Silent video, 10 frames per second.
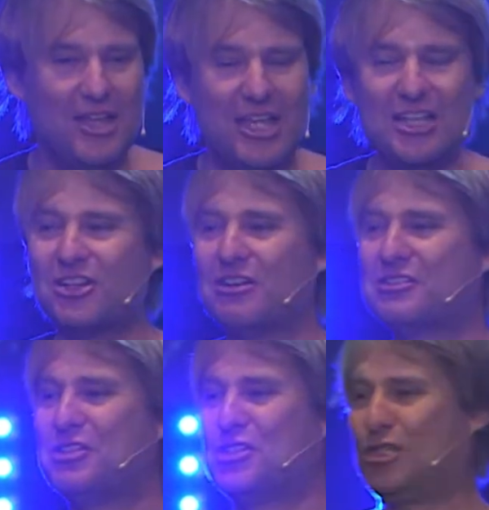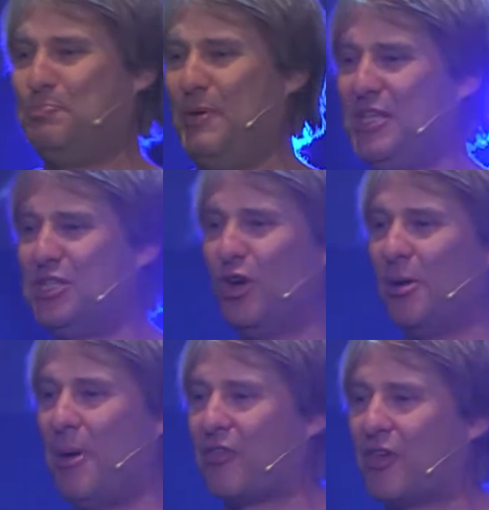He starts to speak to you
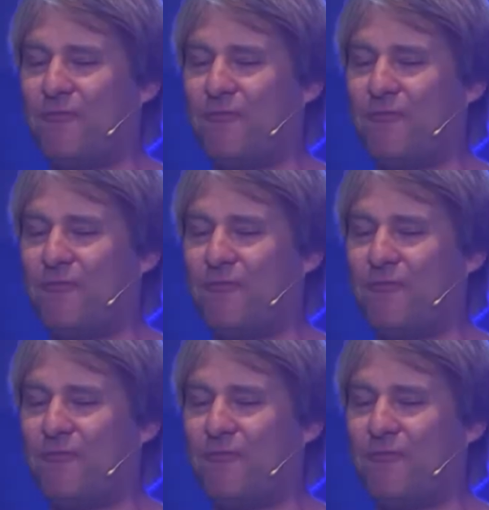about the